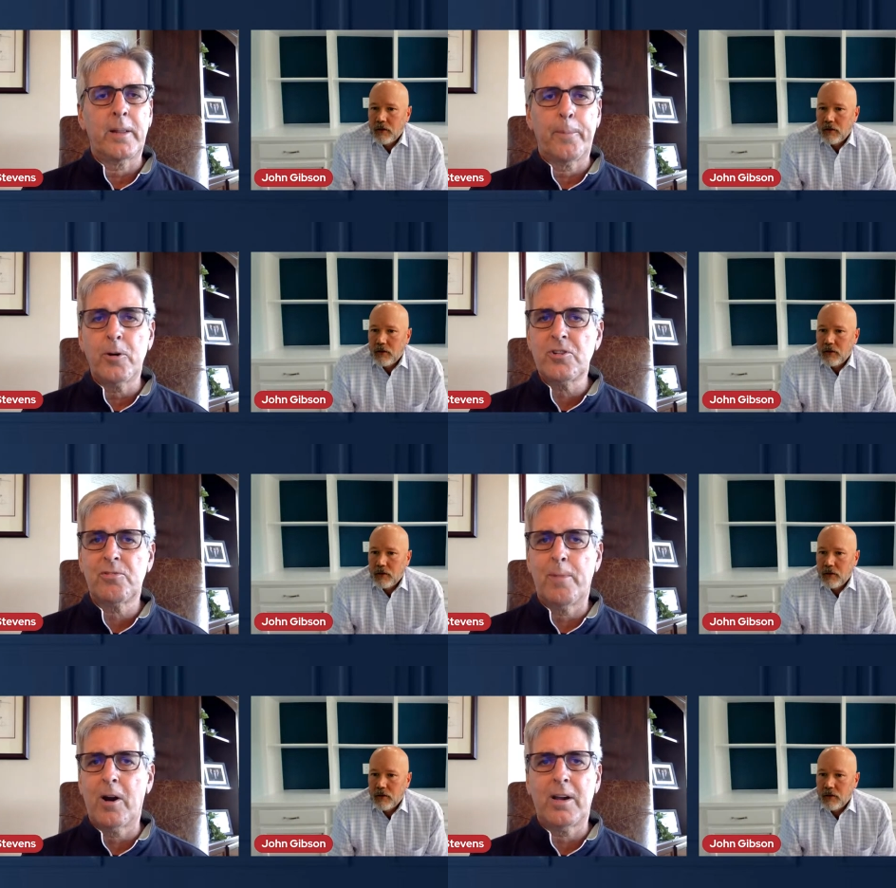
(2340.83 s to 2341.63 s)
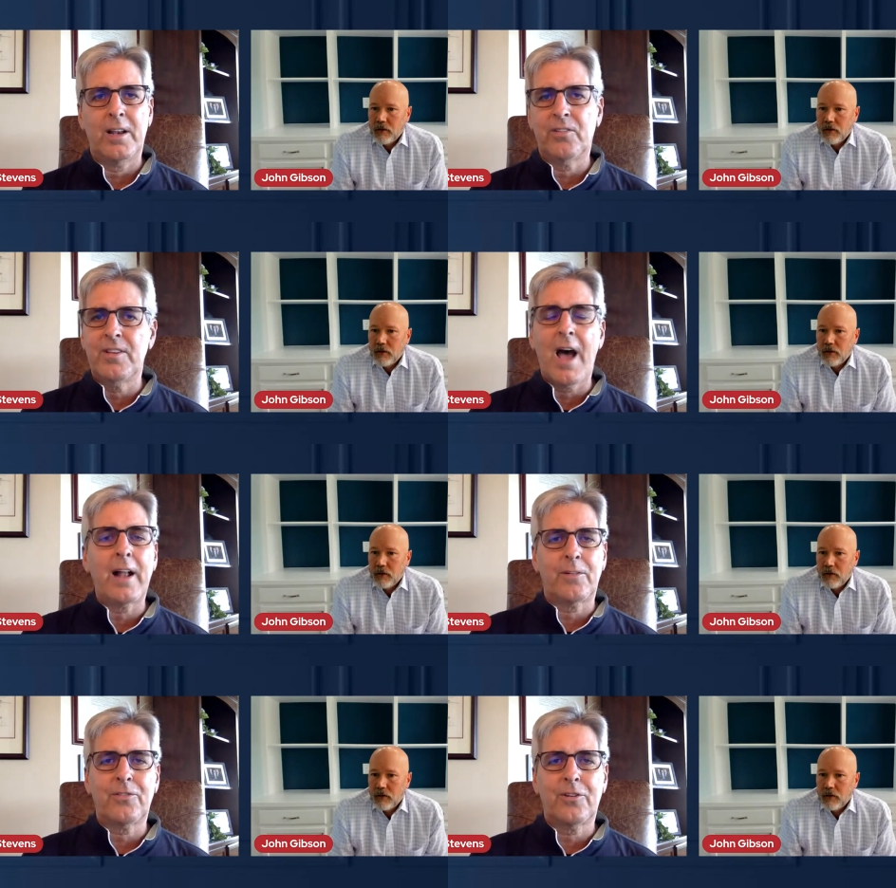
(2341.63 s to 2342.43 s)
Speaker 1: that the purchase market is not
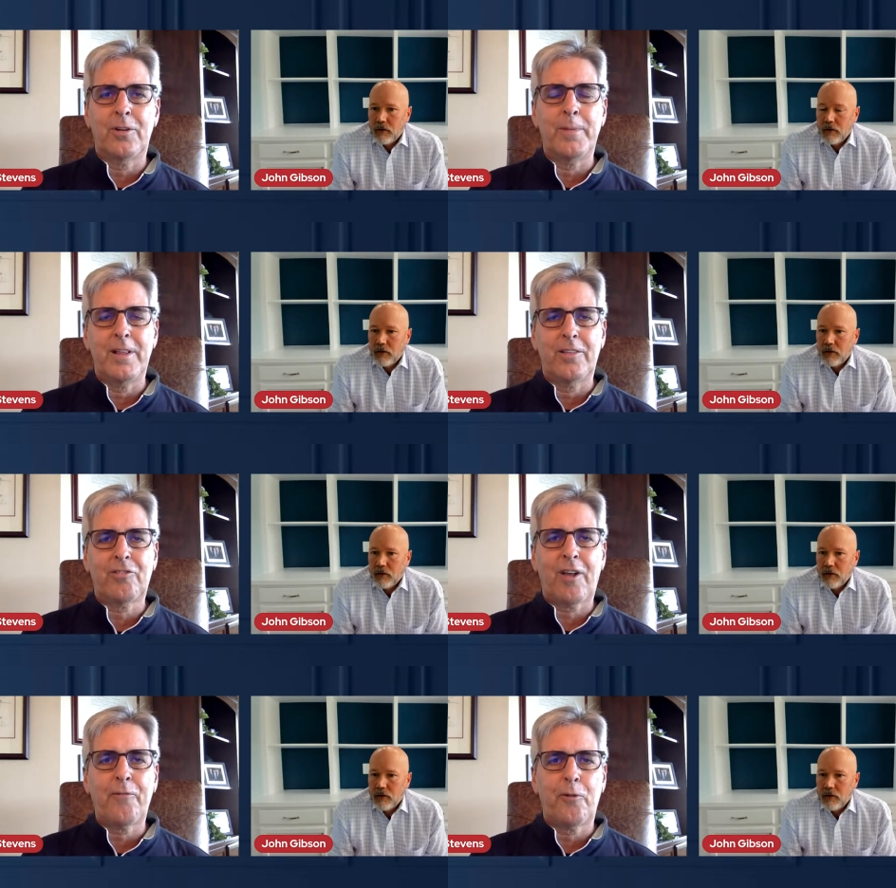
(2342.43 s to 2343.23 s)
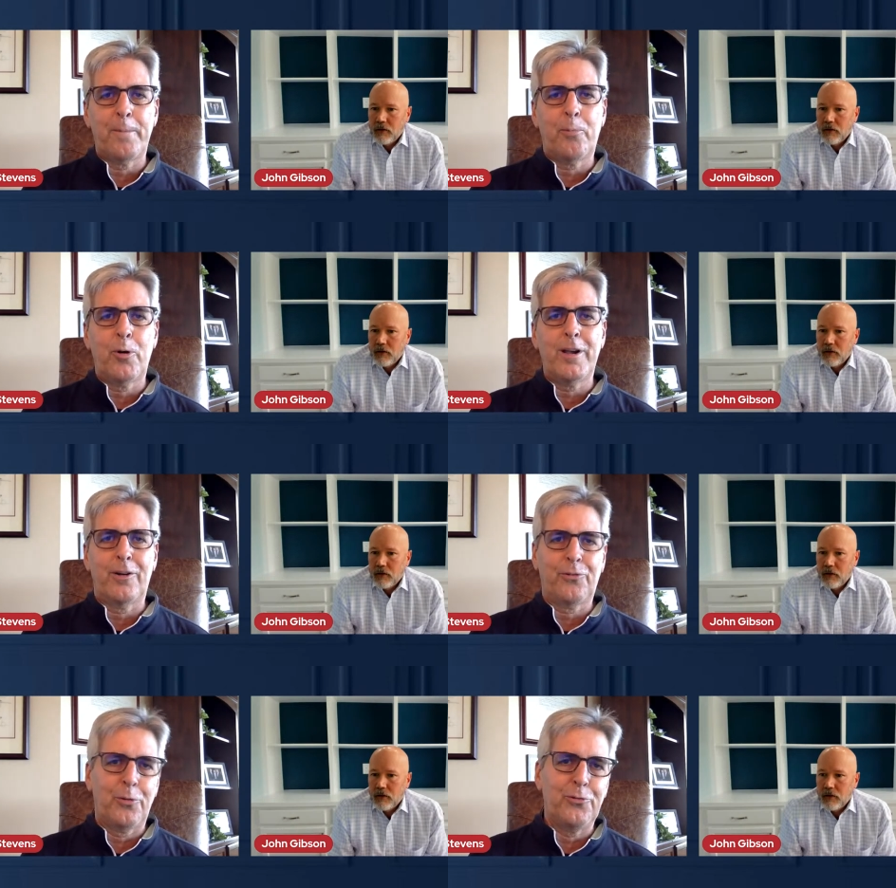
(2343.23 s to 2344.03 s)
going to be the suffering point
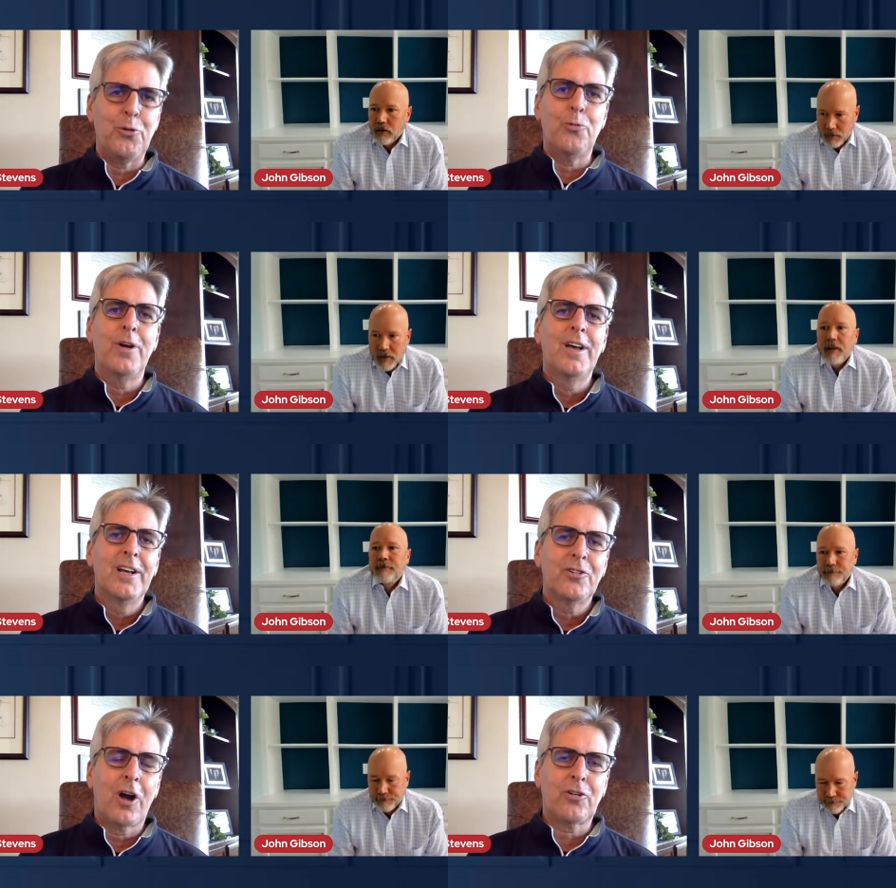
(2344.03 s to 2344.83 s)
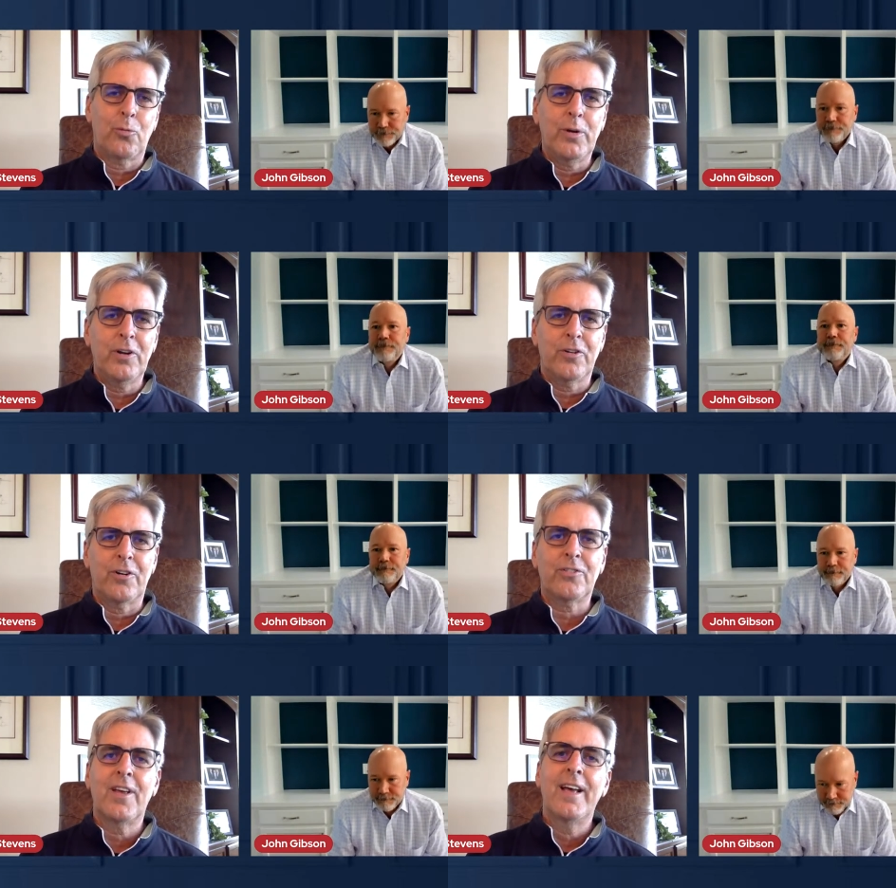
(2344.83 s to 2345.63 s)
here. So as you talk to
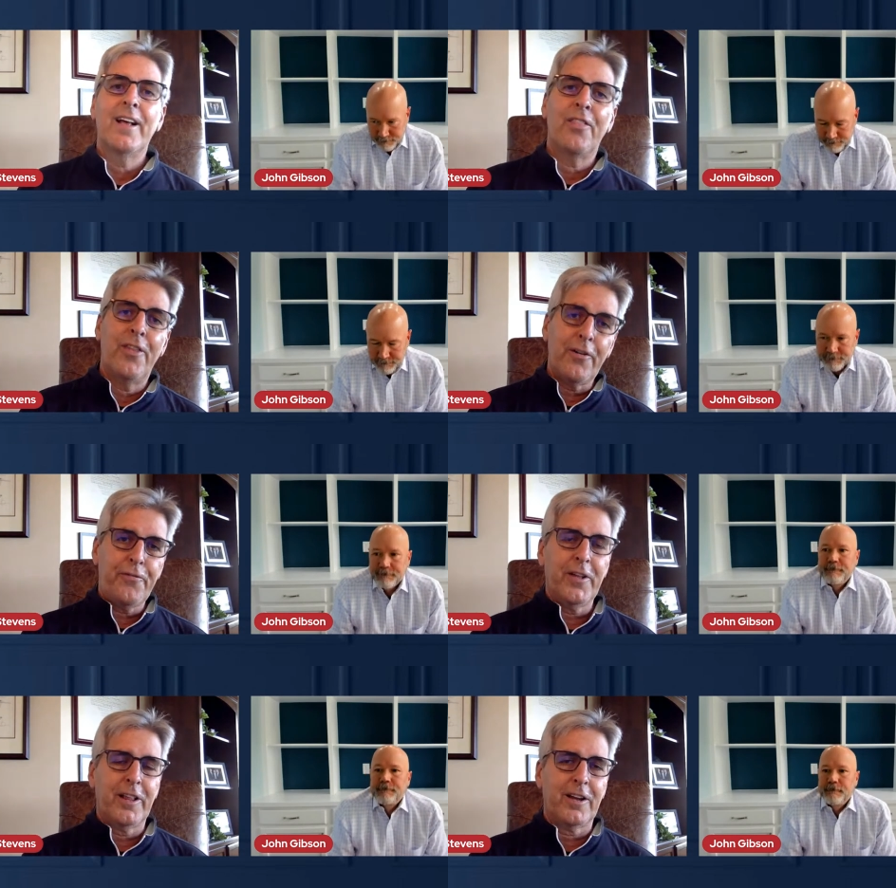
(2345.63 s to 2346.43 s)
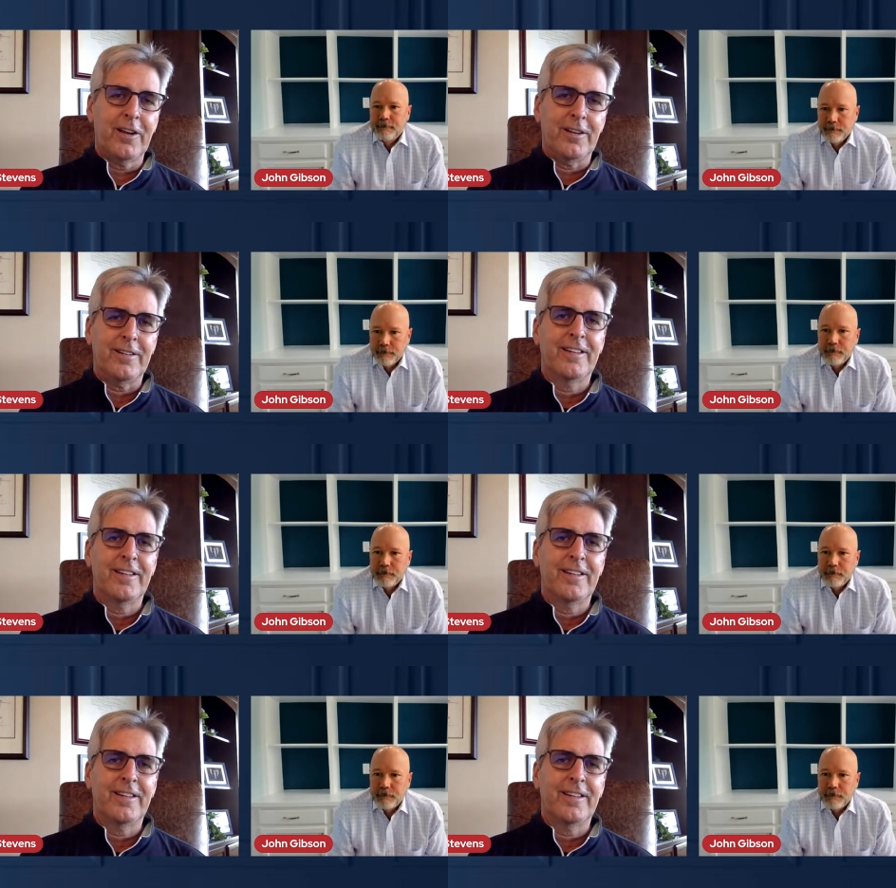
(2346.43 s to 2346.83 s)
realtors, they're feeling good.